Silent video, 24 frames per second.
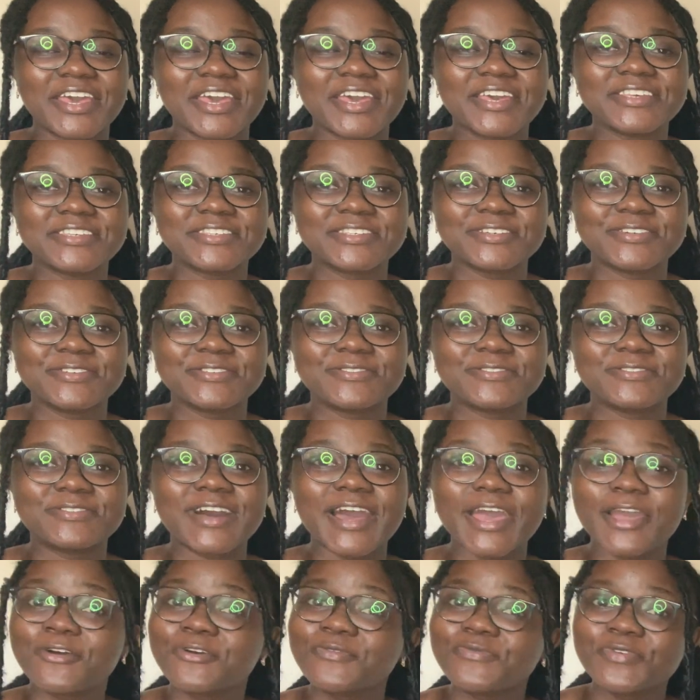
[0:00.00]
So I
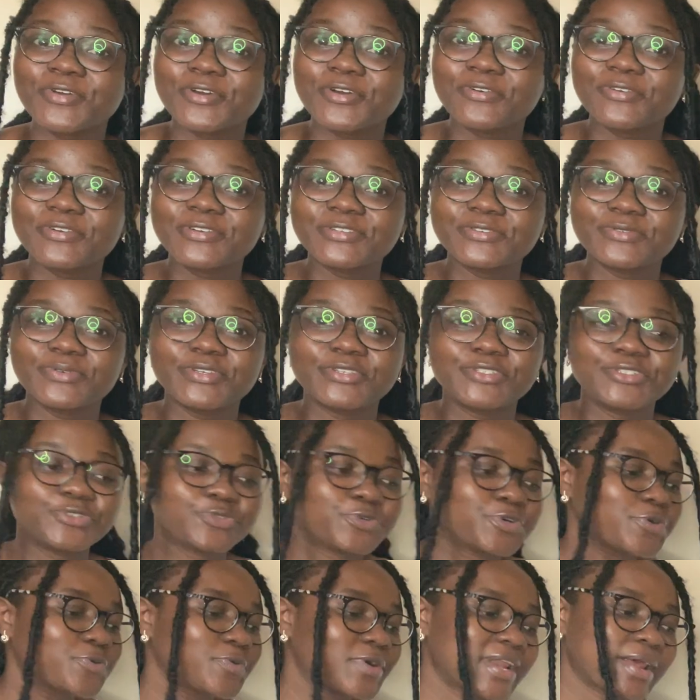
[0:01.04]
hope you're going to
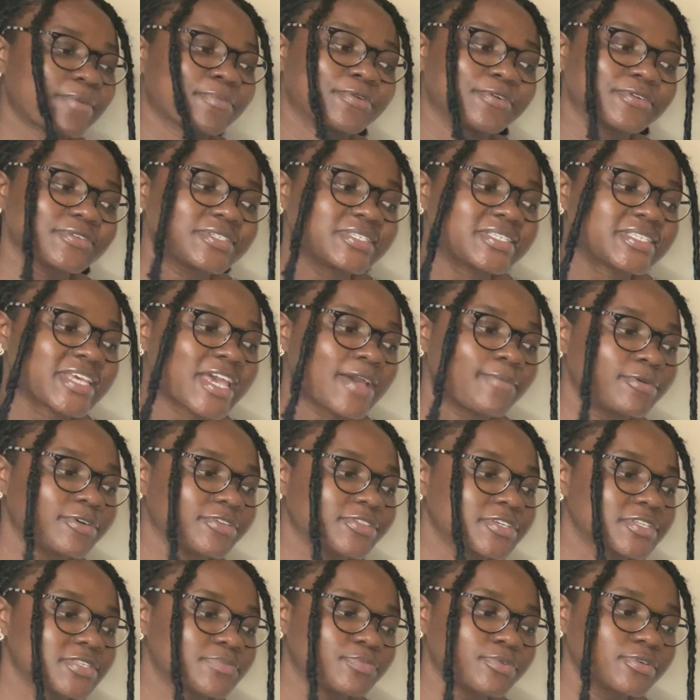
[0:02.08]
enjoy what I'm going to say about
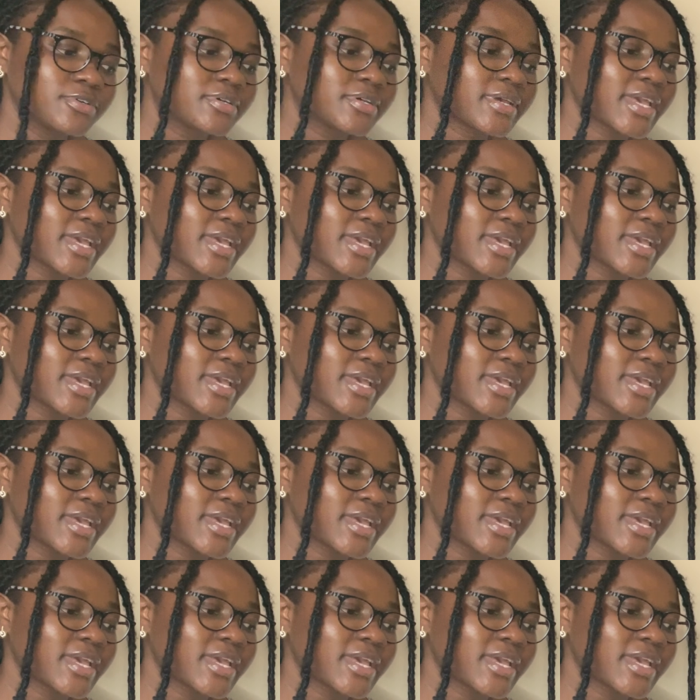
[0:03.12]
this book.